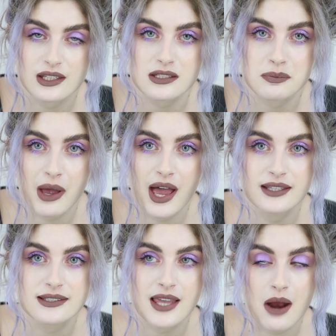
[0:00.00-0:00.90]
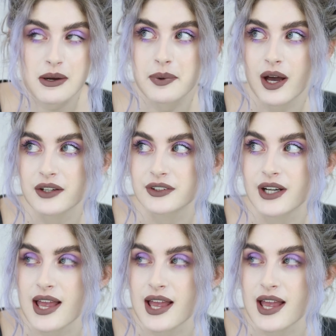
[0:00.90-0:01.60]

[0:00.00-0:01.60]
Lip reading: despise Harry Potter